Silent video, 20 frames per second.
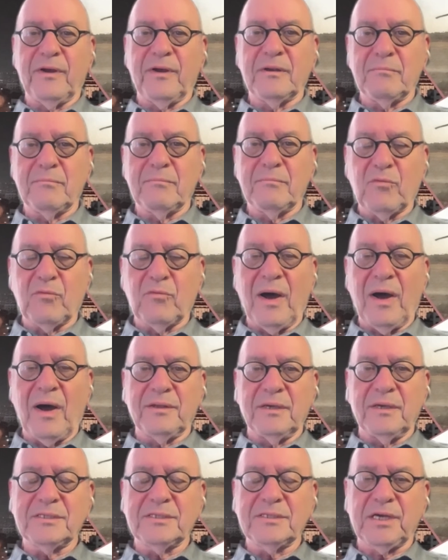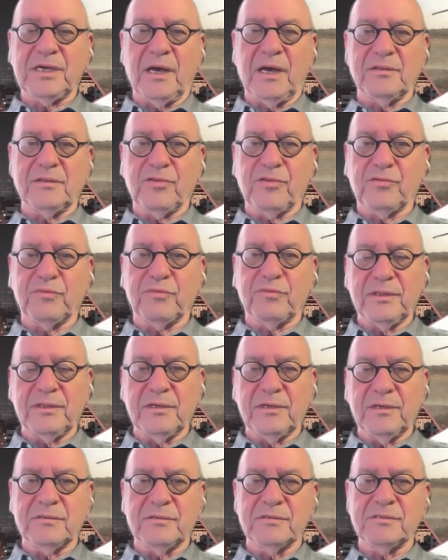and Marwan Issa, the three
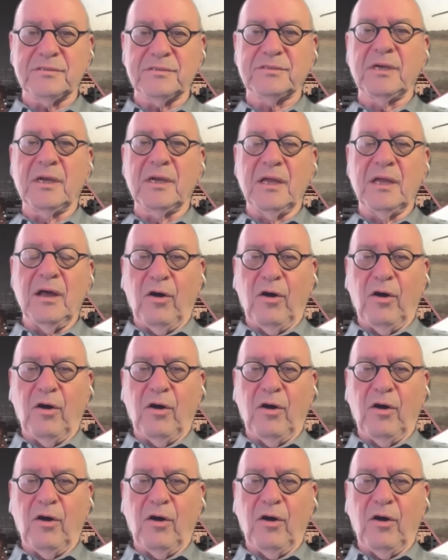leaders